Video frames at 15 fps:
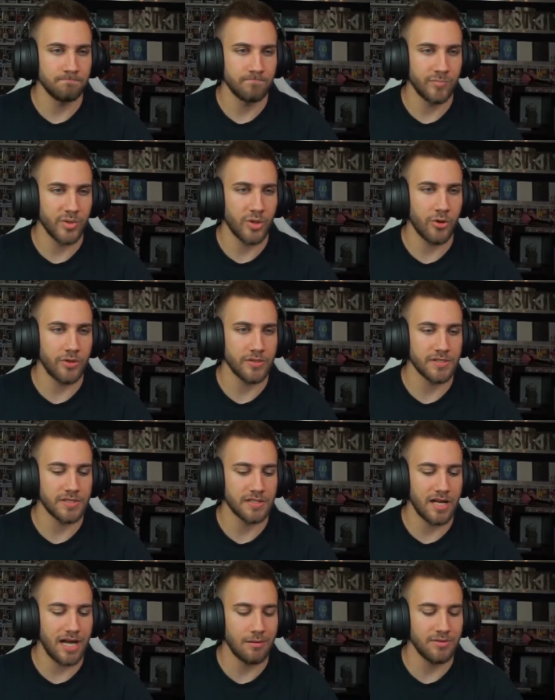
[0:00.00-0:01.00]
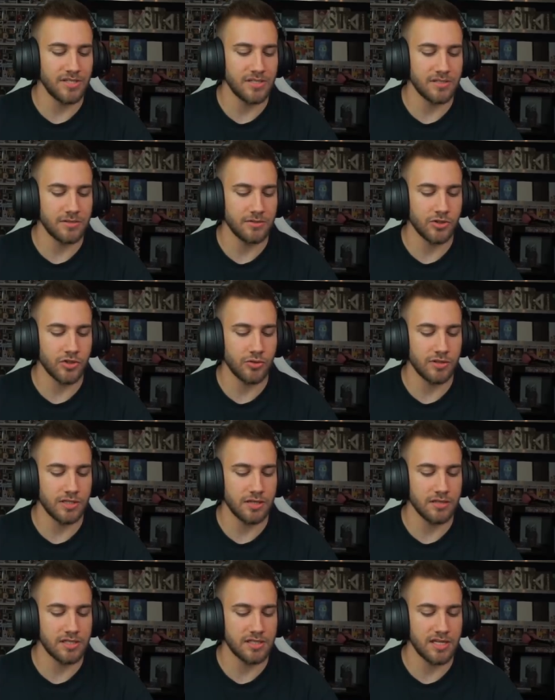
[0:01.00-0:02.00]
because armies should
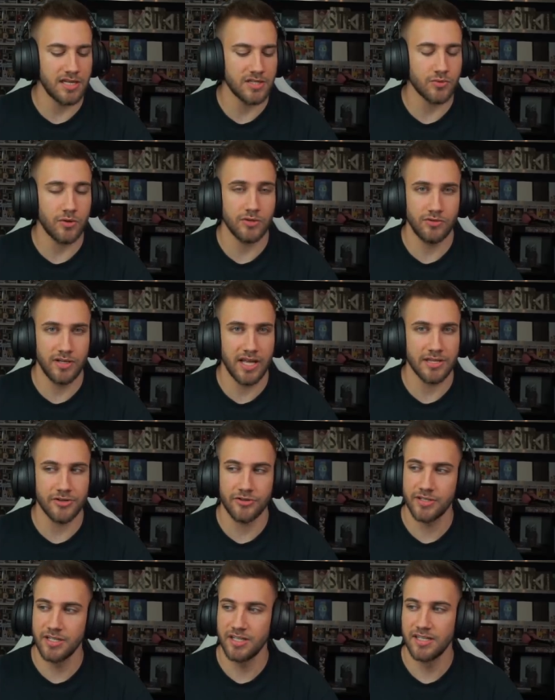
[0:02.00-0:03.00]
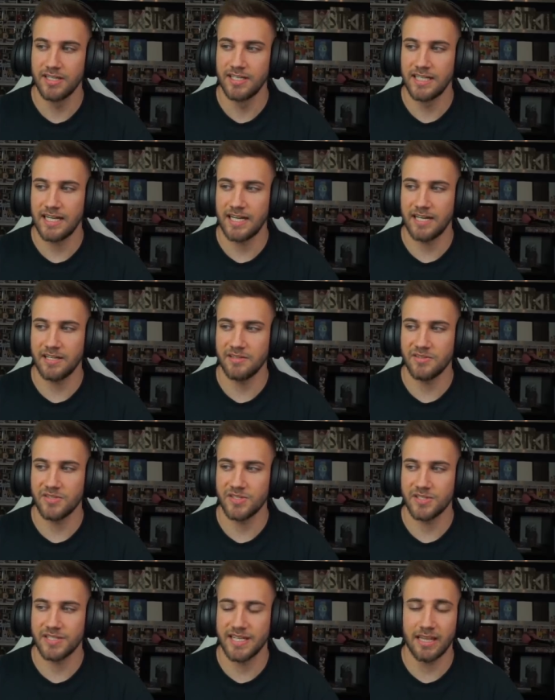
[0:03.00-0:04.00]
stay strong together and
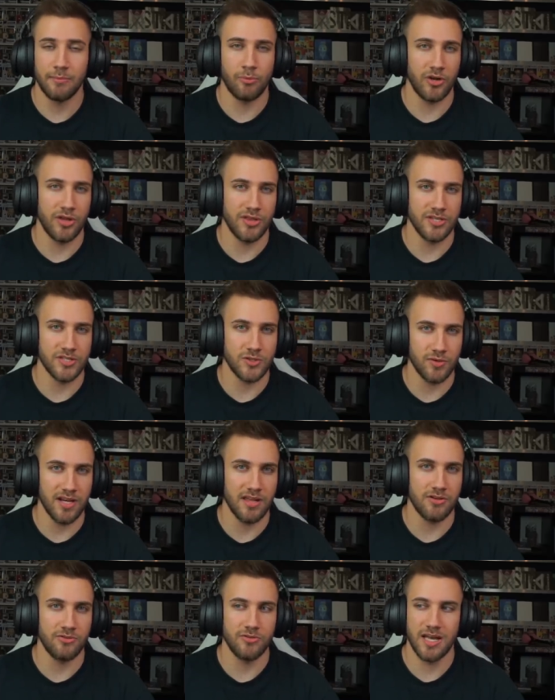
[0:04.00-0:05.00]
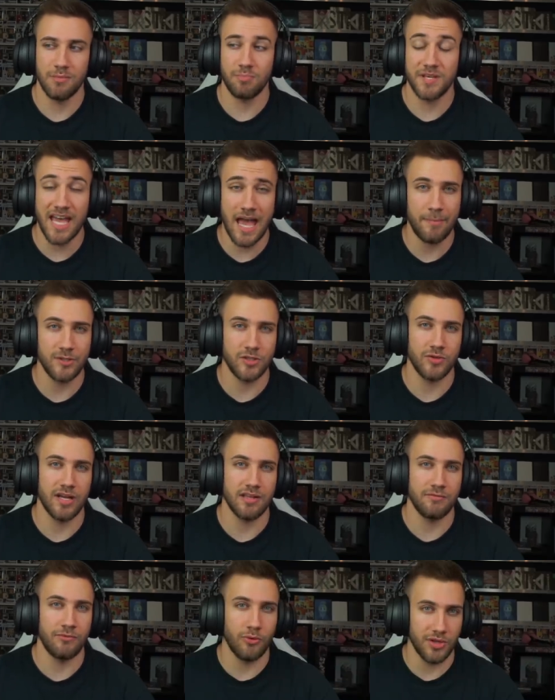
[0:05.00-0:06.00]
celebrate this together and be happy
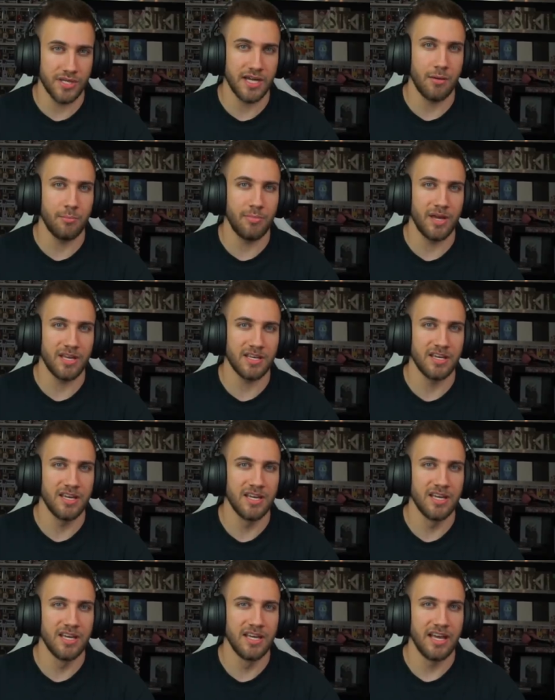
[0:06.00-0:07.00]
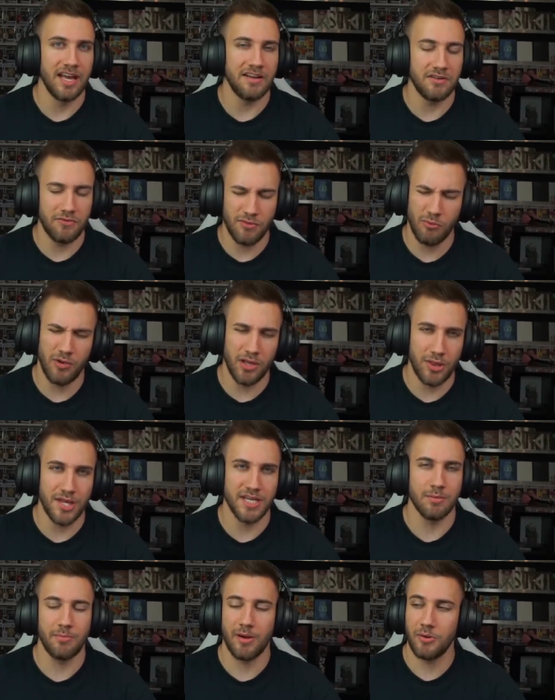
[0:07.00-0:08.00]
together for the comeback. And if you really
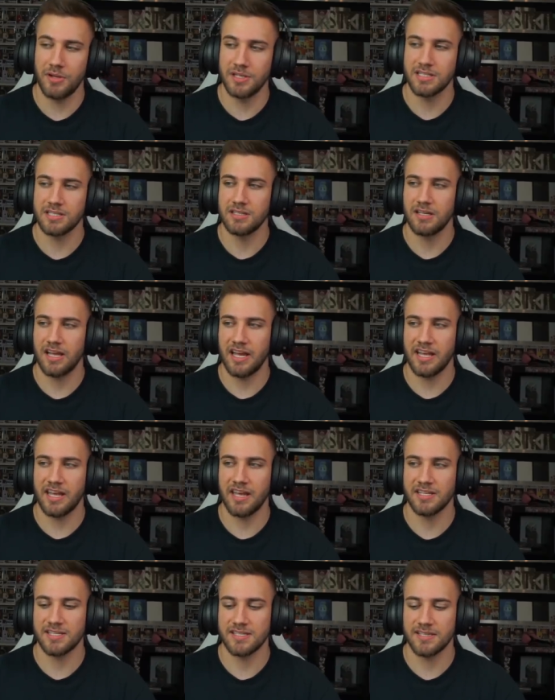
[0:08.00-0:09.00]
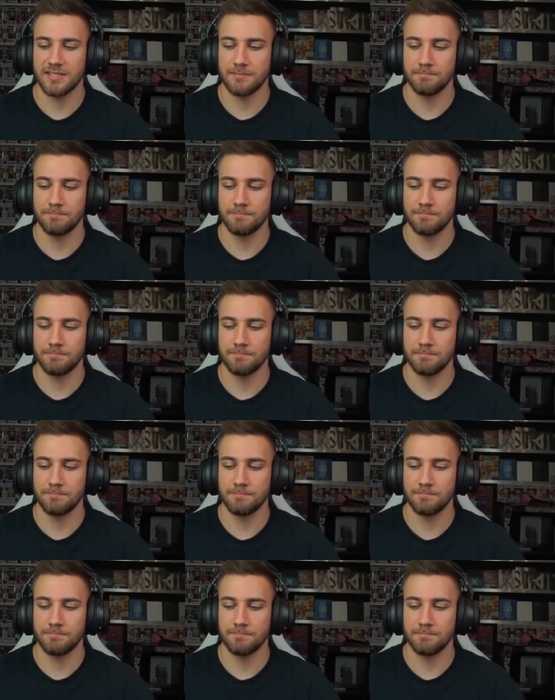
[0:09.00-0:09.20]
think about it, I guess